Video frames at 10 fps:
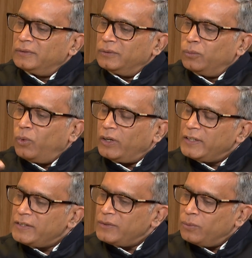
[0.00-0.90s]
What
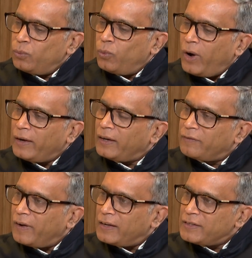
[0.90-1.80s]
is one
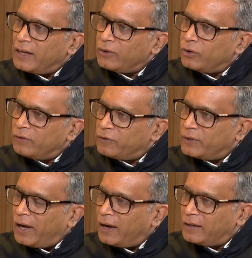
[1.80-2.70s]
advice that you give to
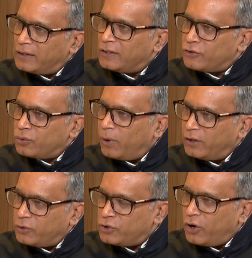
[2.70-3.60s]
young girls who
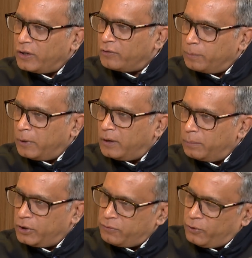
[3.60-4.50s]
want to join the
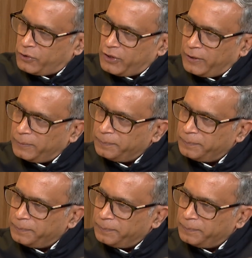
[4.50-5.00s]
police force now?